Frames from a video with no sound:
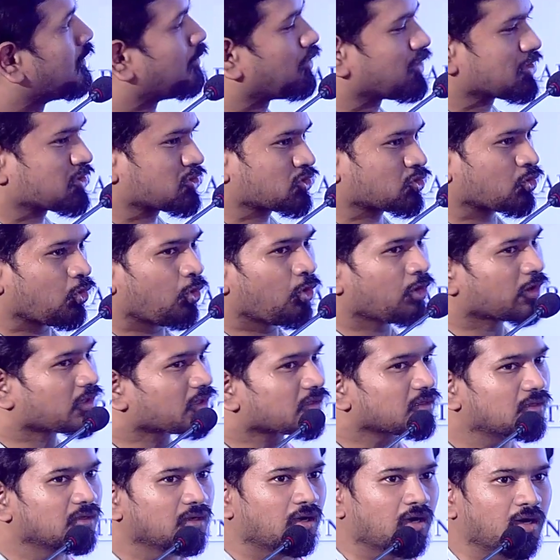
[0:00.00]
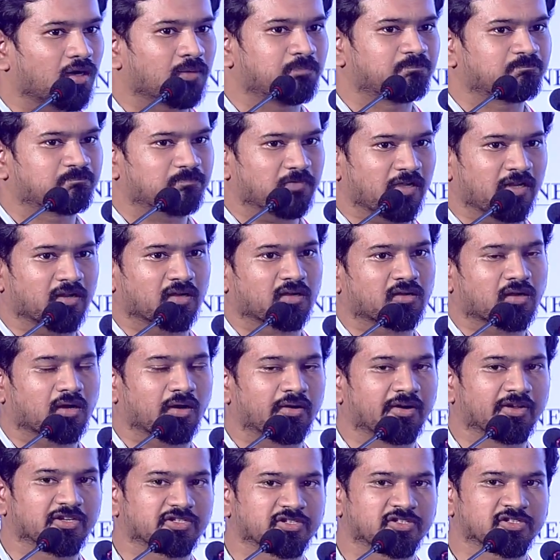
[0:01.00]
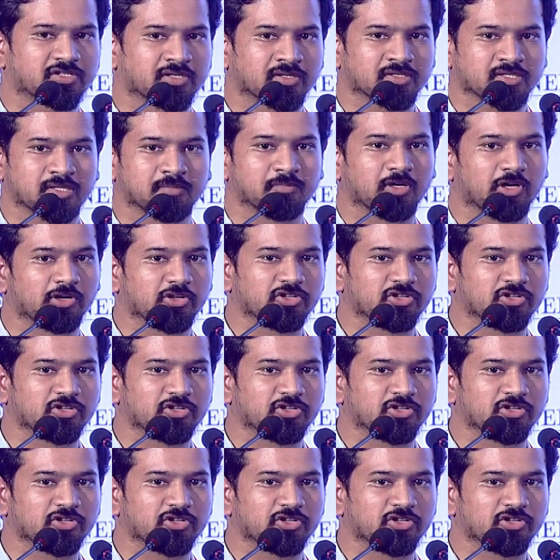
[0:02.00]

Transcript: was soaked in conditions similar to